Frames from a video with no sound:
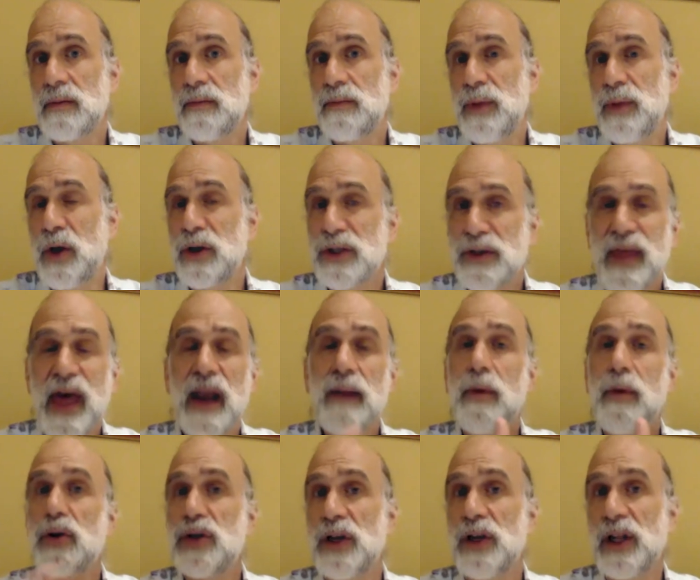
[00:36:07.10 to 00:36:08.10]
because of that
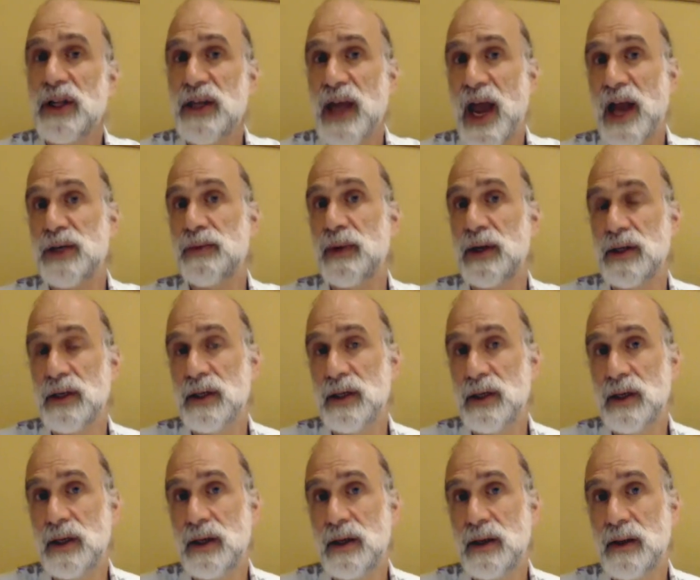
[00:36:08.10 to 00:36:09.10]
emotional attachment.
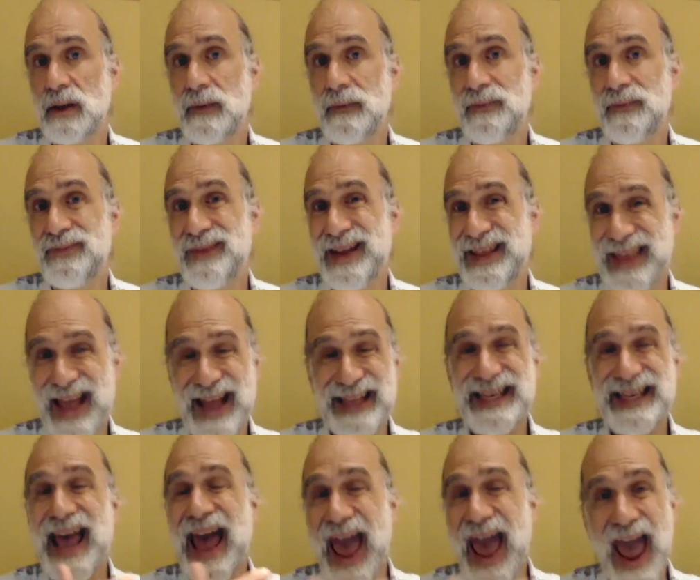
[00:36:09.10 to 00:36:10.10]
That's
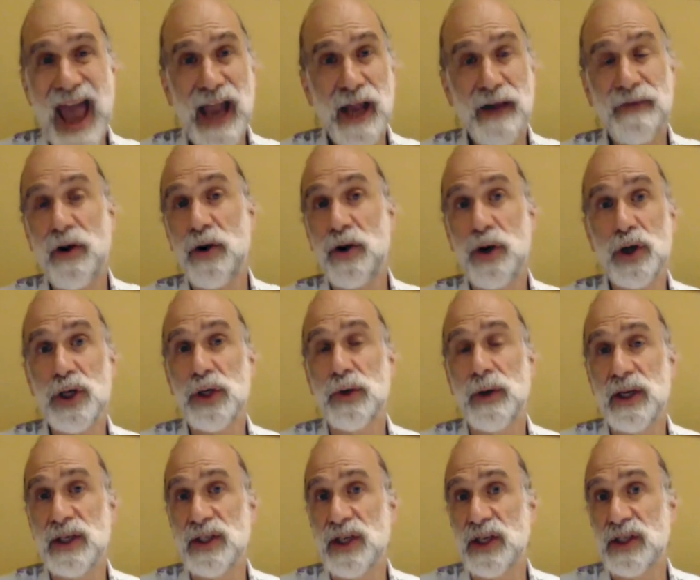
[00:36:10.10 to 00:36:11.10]
a hack of our
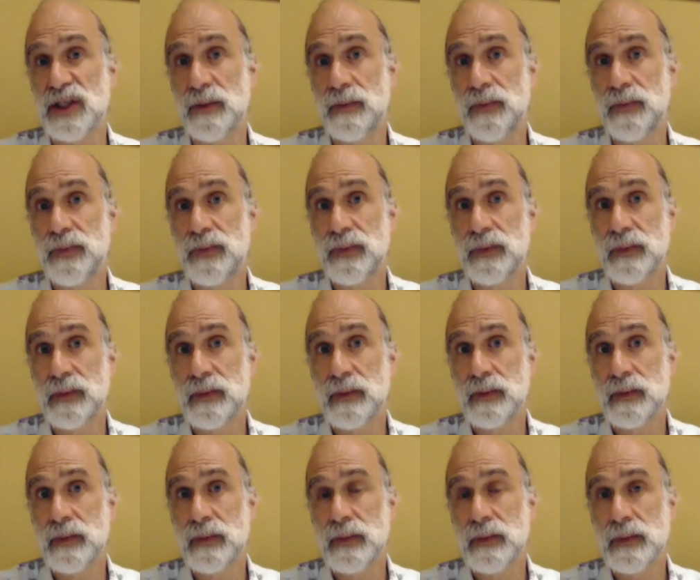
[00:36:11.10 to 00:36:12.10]
nurturing system.
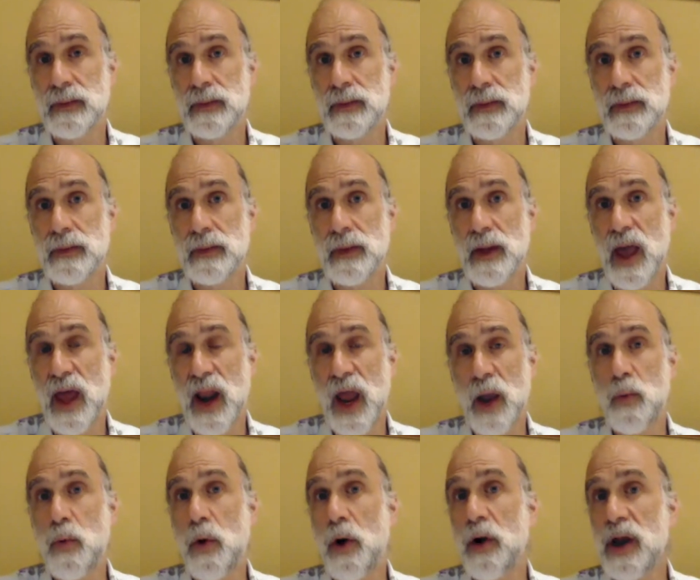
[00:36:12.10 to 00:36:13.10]
And I
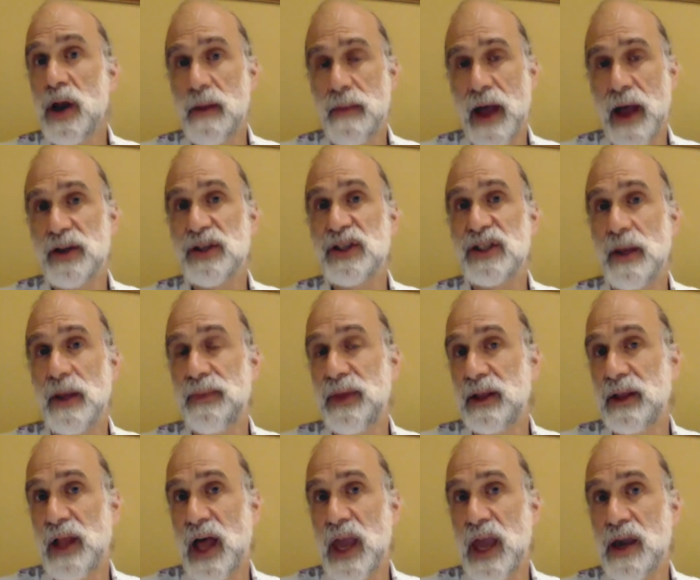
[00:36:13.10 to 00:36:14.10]
worry about
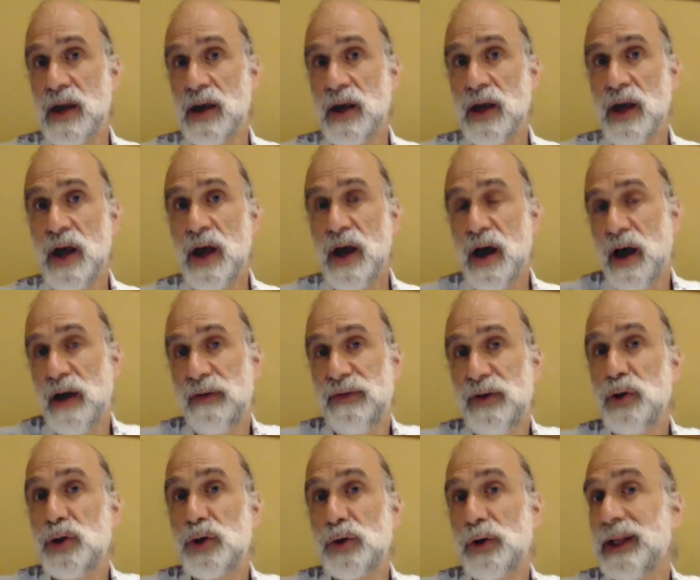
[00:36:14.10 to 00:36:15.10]
something like a
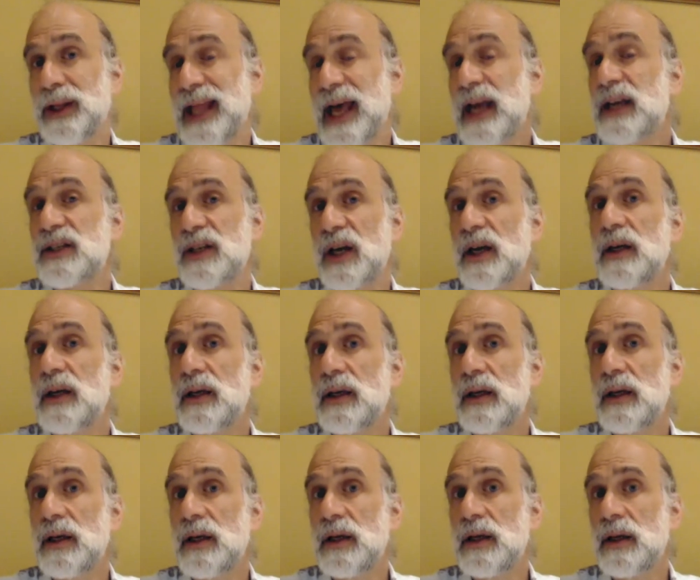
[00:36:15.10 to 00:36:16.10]
future Alexa,
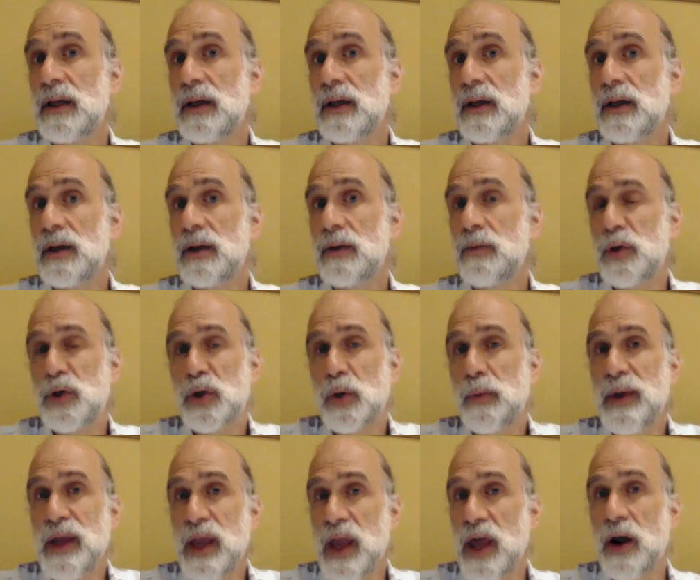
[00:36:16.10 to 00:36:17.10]
which will
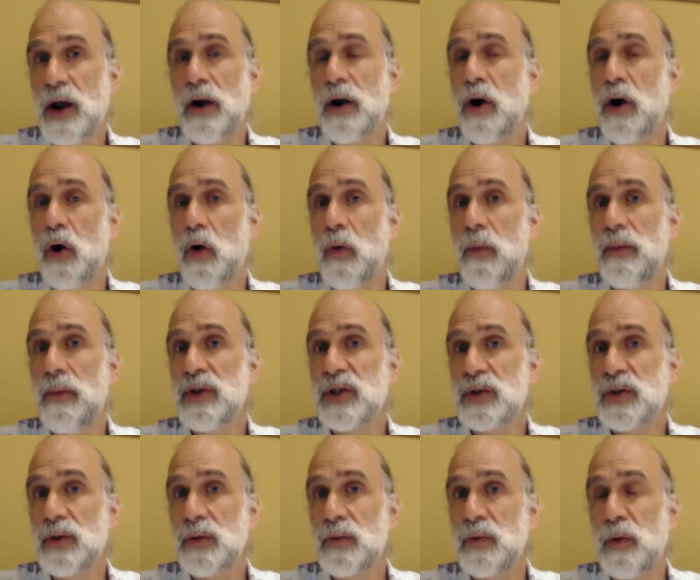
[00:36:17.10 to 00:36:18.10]
be in our
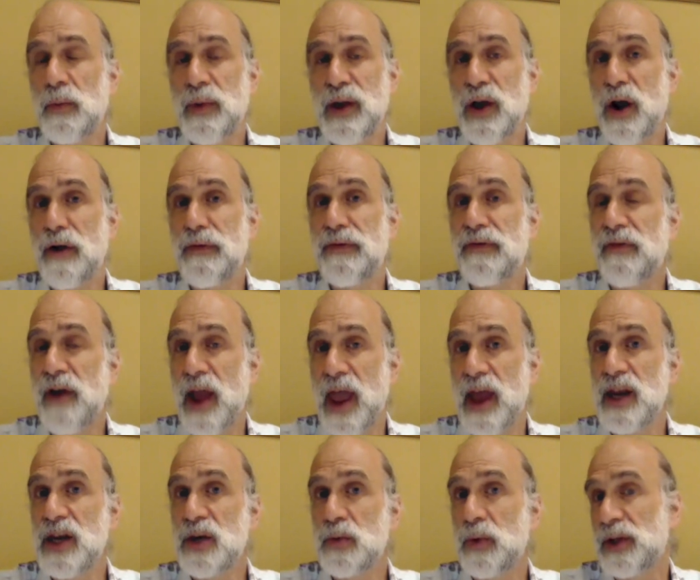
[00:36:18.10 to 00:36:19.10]
homes, will be our
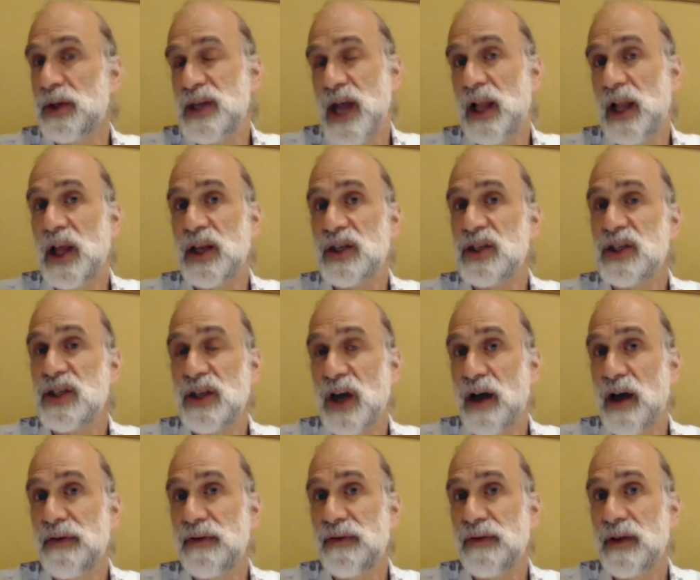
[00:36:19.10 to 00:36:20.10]
friend, will tell us
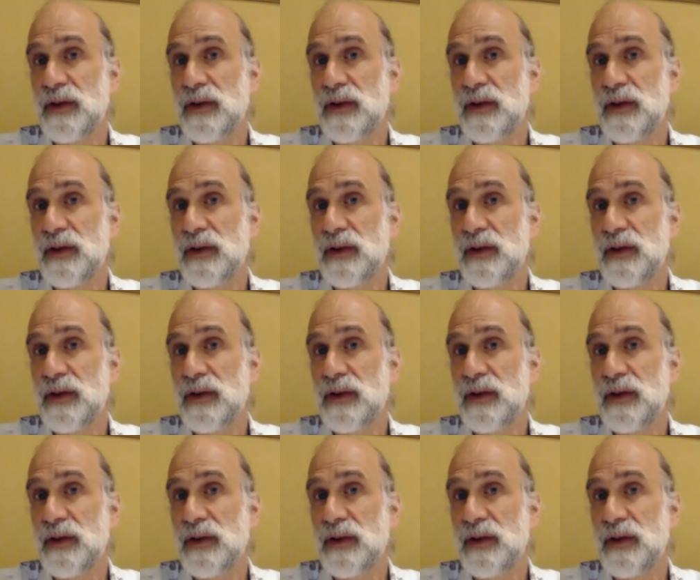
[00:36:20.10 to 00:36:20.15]
stuff,